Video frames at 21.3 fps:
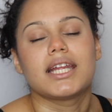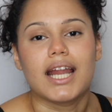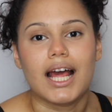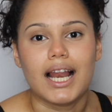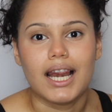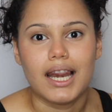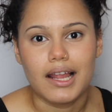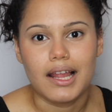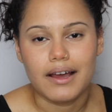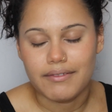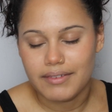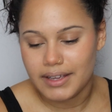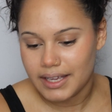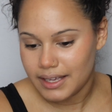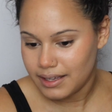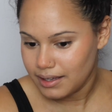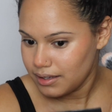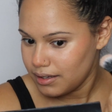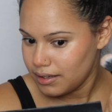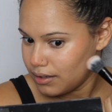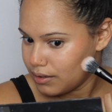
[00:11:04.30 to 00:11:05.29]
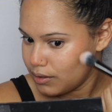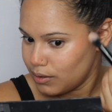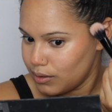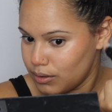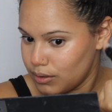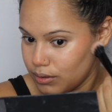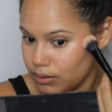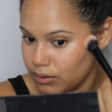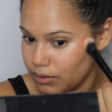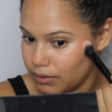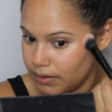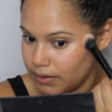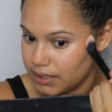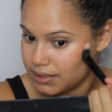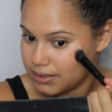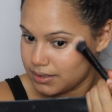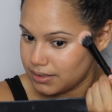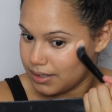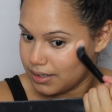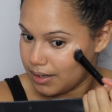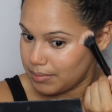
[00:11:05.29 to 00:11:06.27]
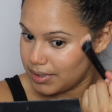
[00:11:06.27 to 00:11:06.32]
and I love it. Alright,
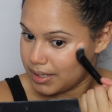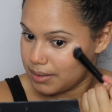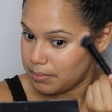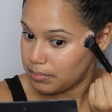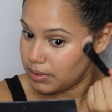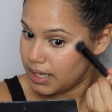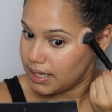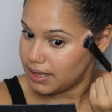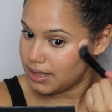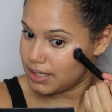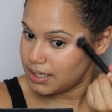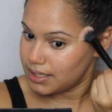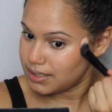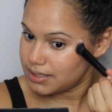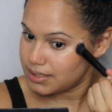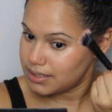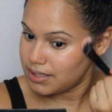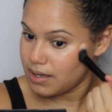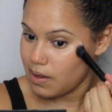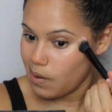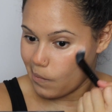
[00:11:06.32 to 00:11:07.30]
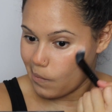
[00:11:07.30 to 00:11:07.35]
so now I'm gonna blend this.